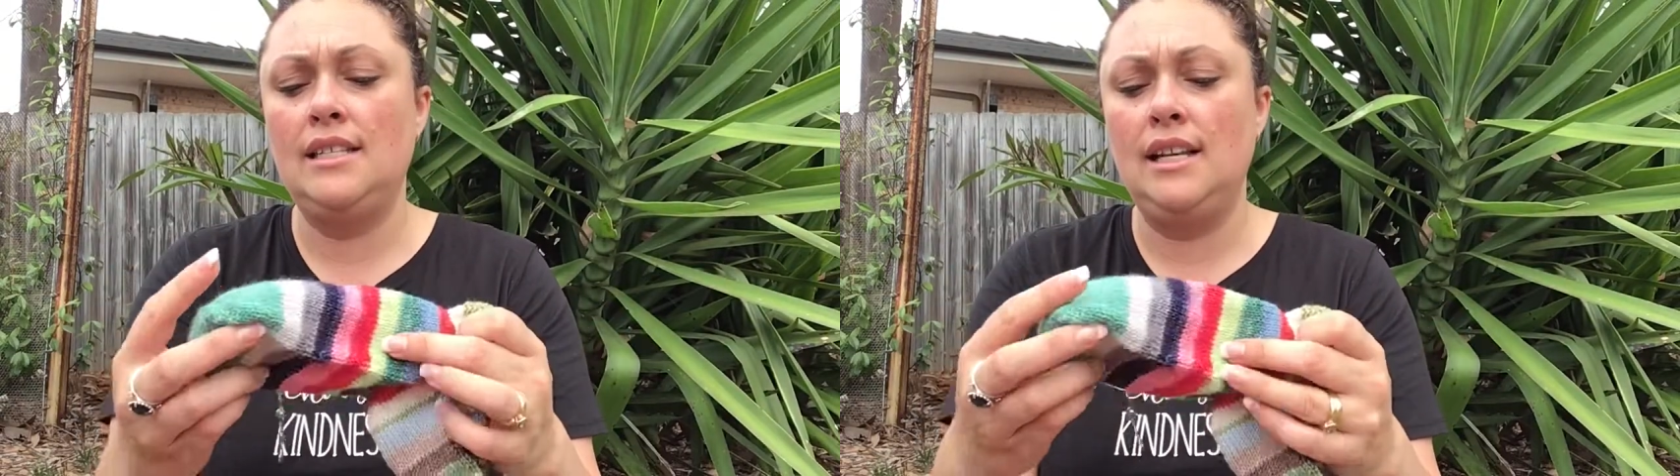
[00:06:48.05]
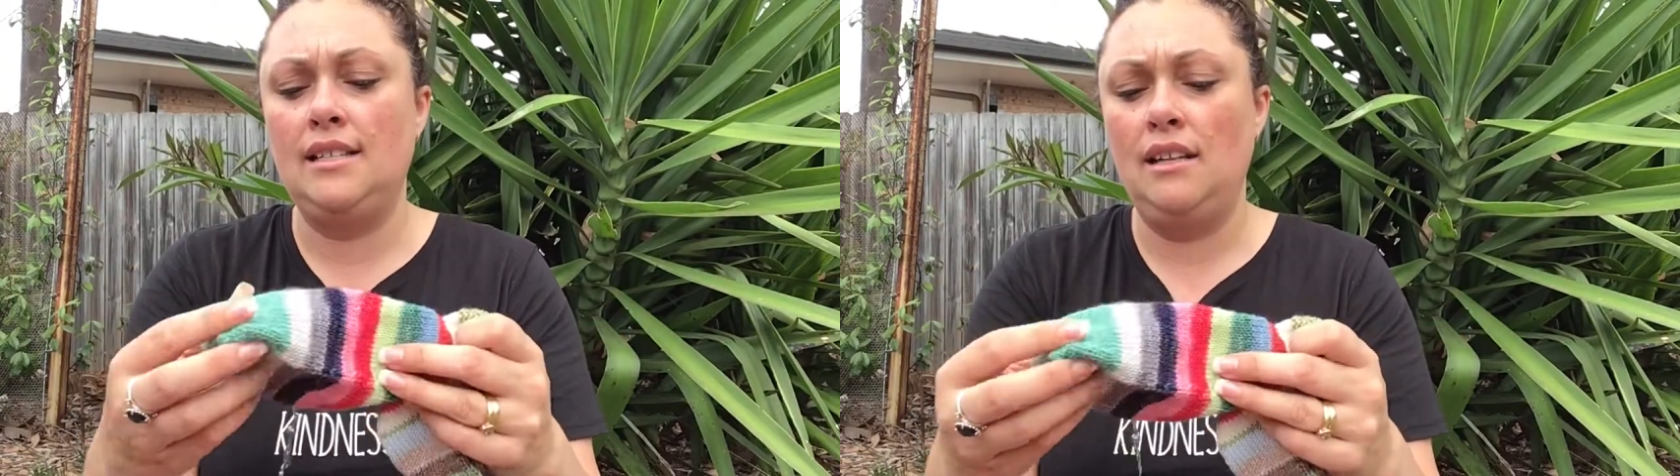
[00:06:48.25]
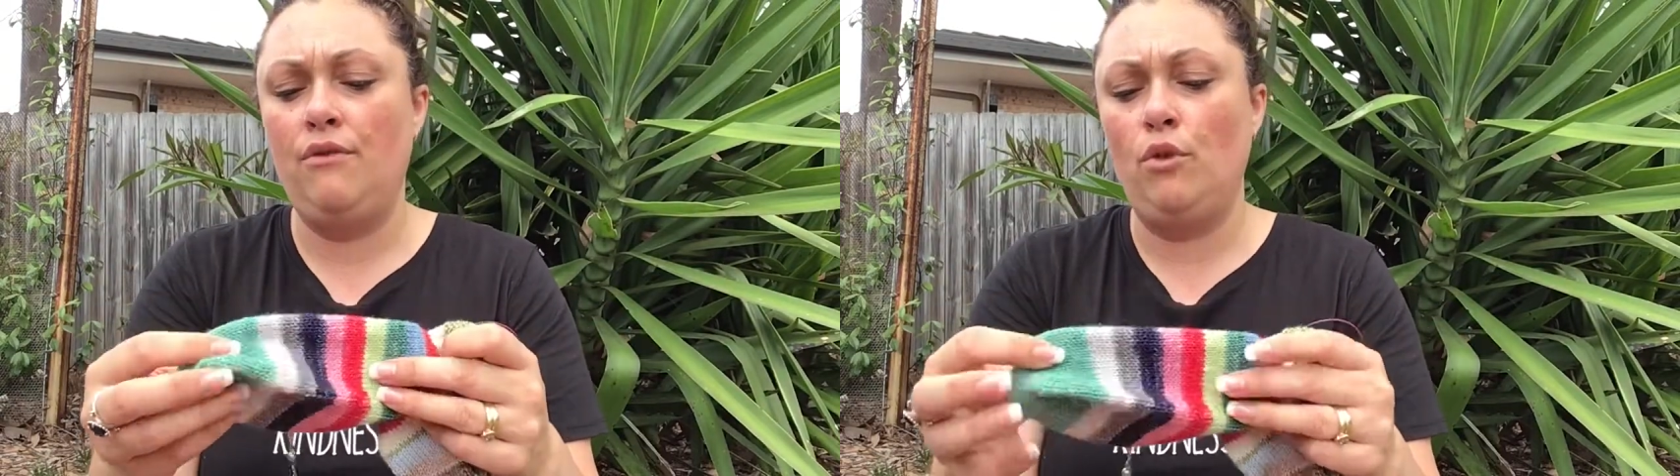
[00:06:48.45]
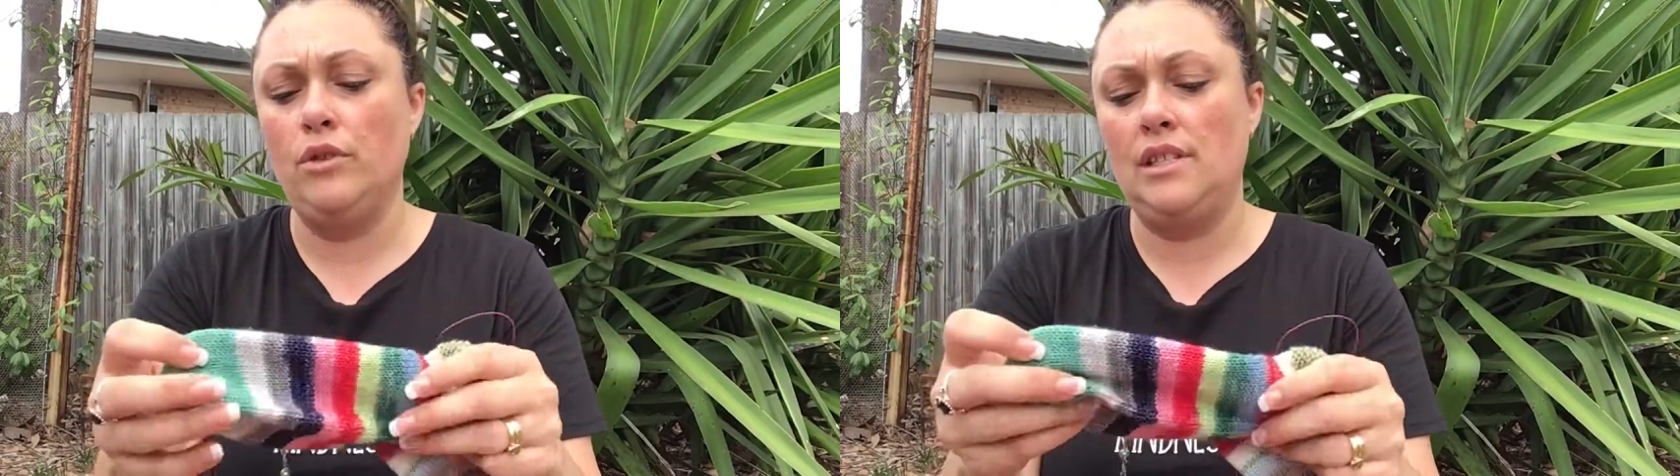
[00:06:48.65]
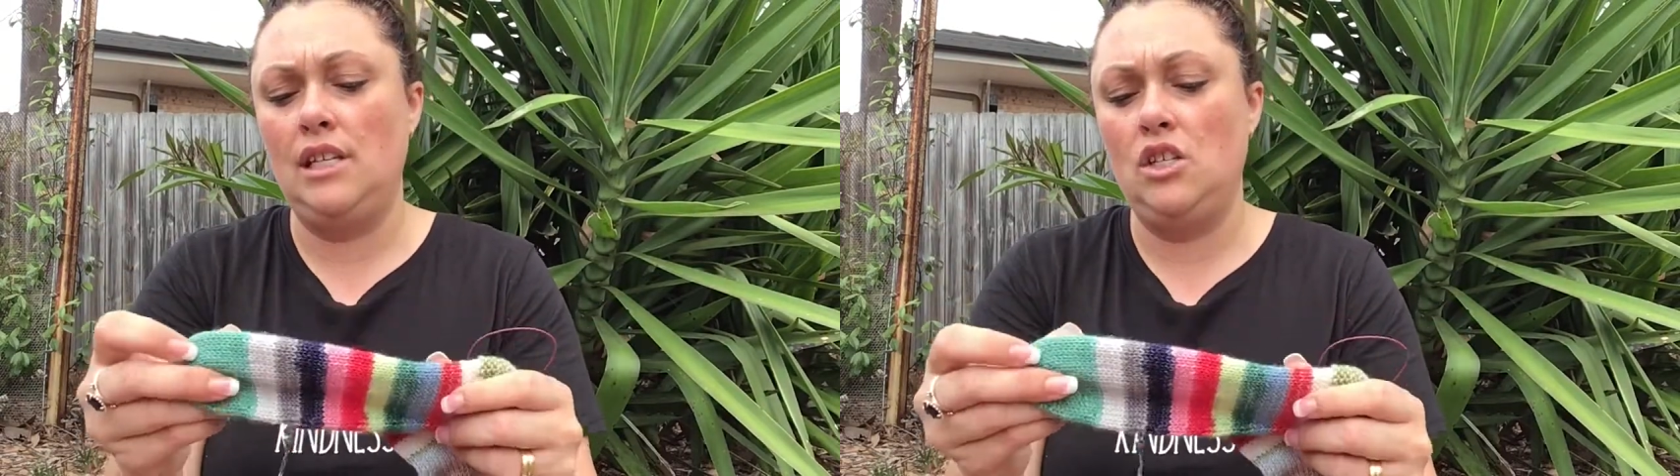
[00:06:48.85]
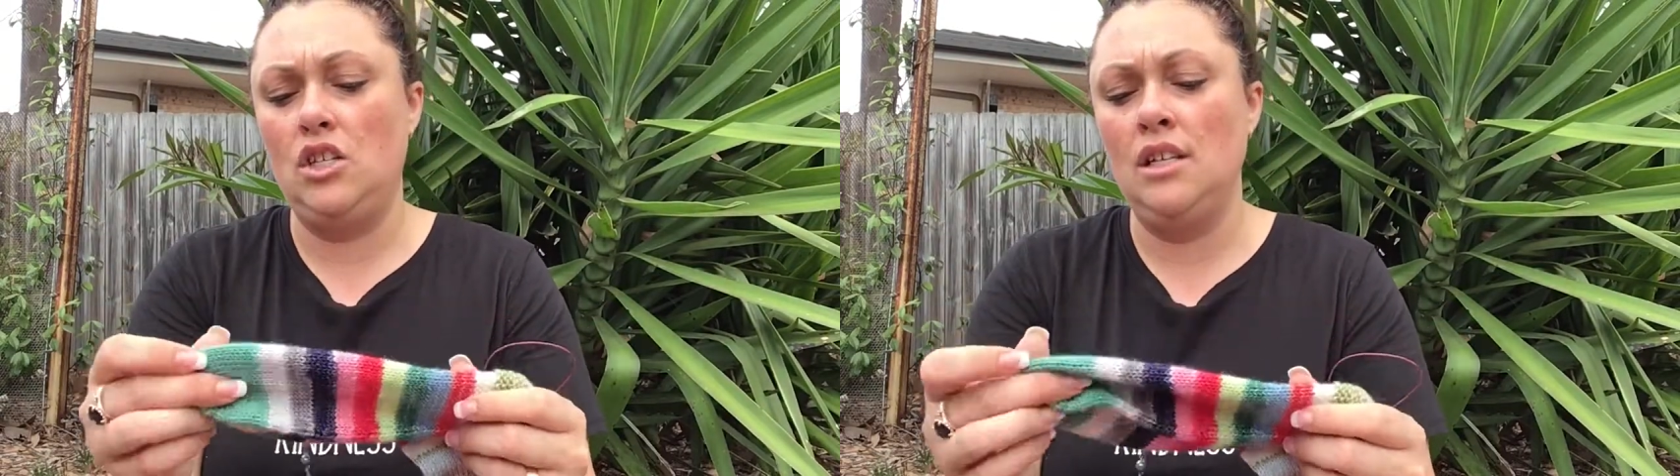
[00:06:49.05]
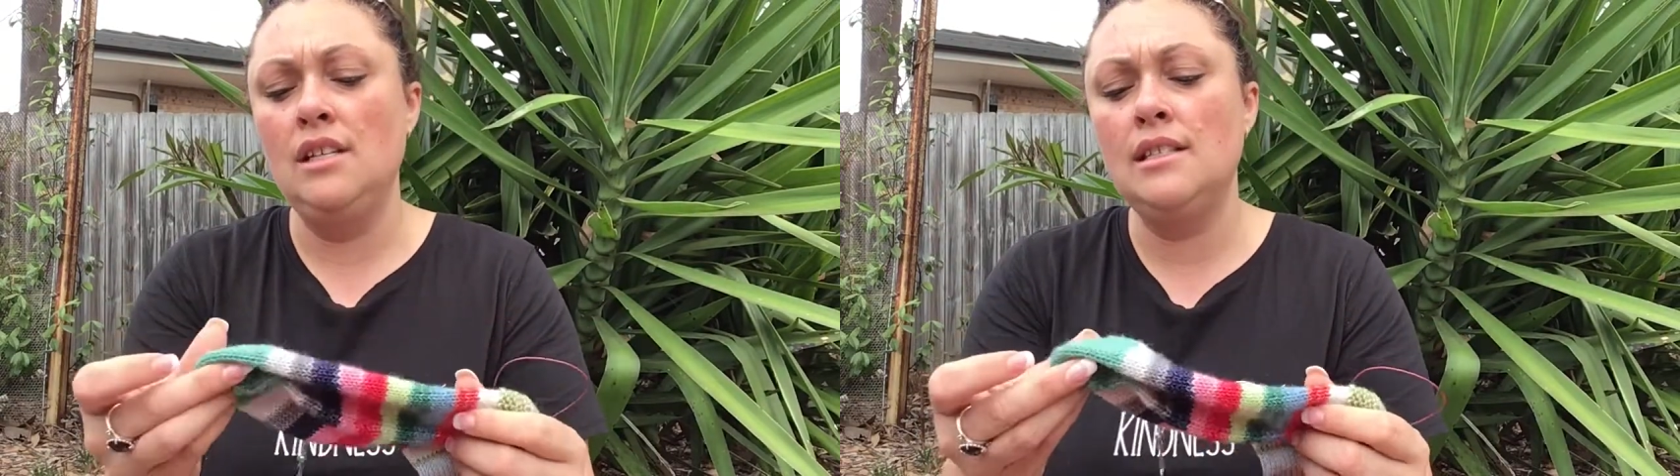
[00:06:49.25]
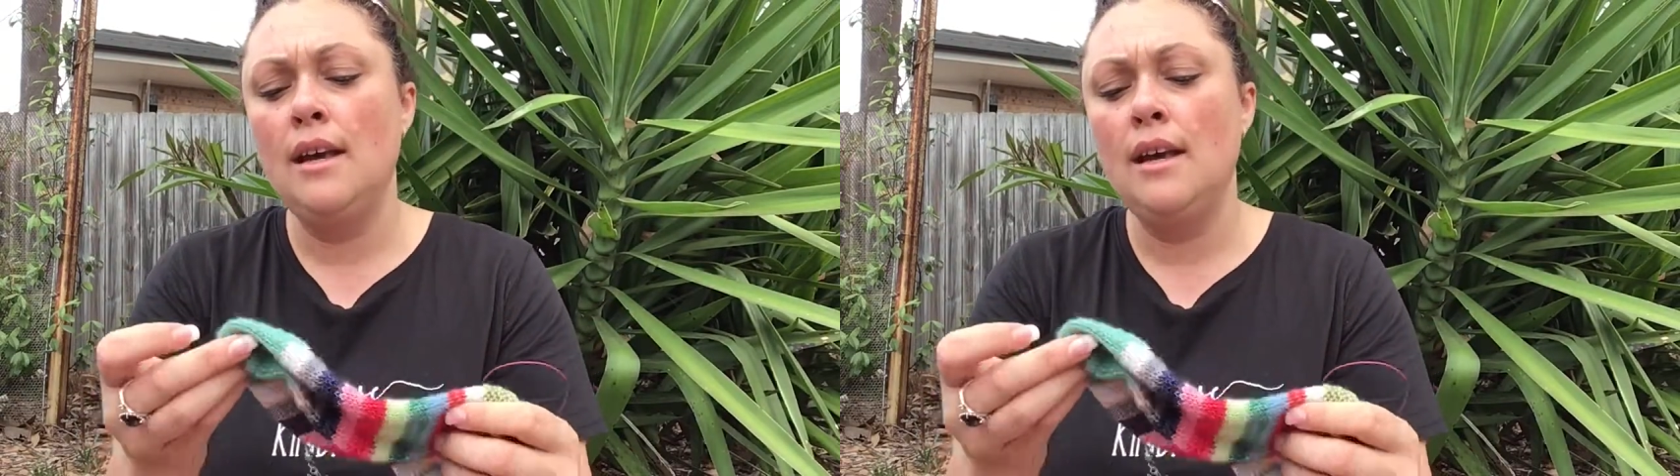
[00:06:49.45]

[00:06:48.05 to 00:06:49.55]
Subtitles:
64 stitches,